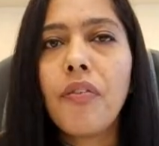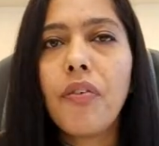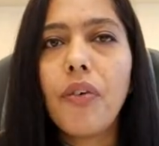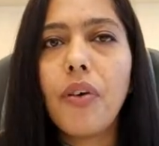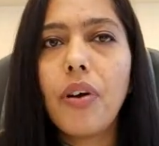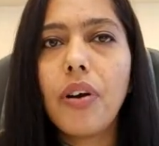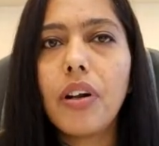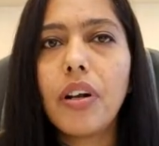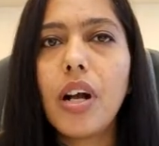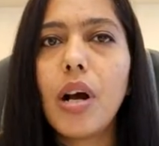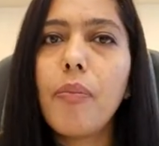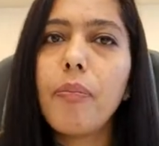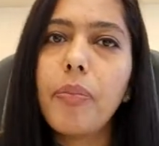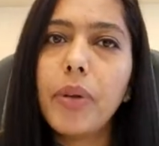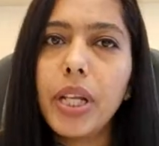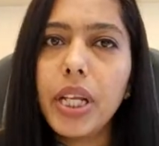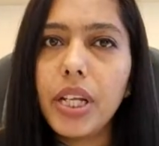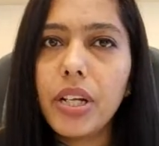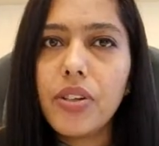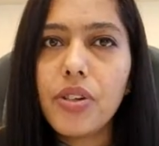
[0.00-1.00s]
For
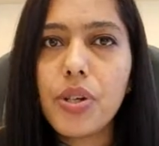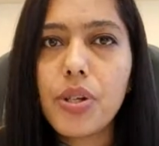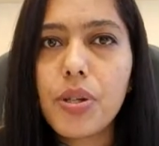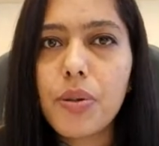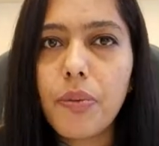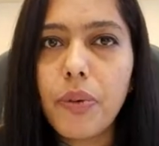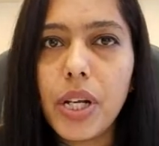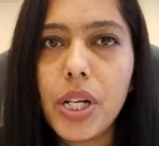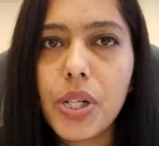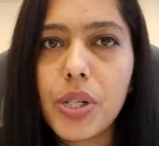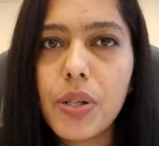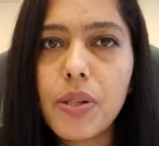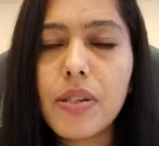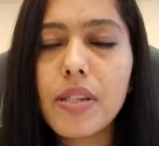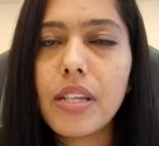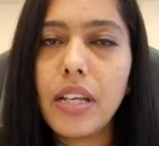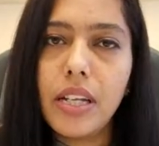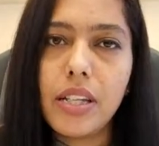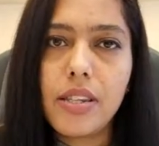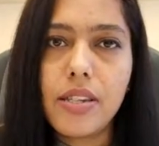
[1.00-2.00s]
company
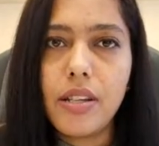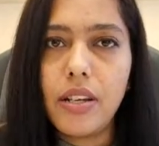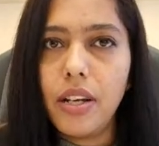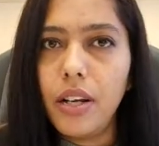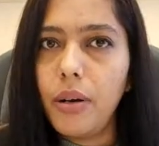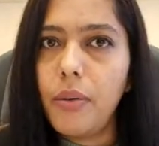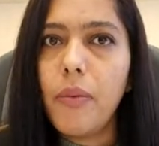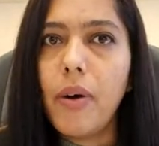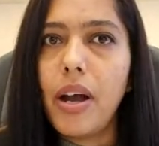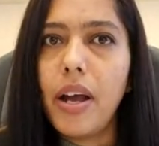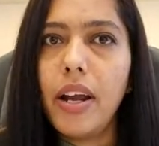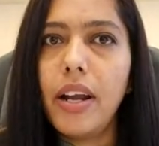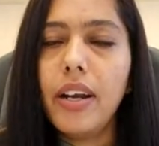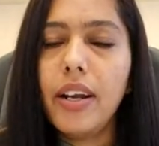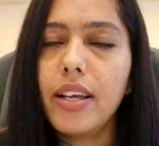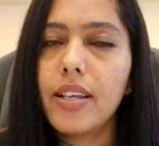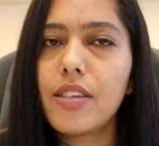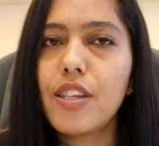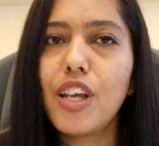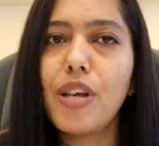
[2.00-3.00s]
registrations, it's
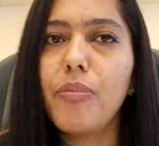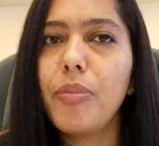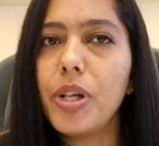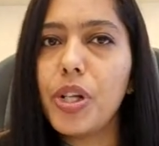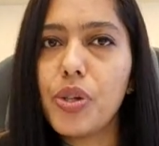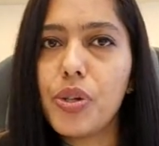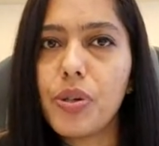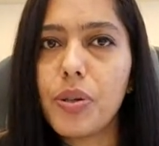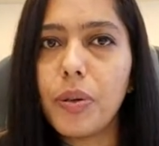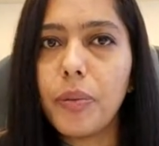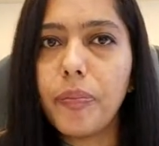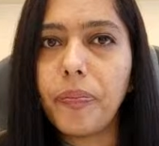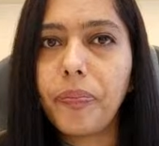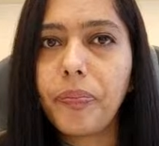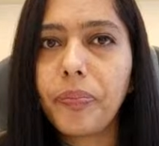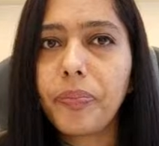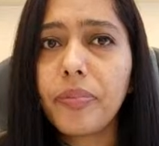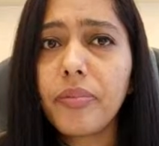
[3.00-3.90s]
required, as I mentioned.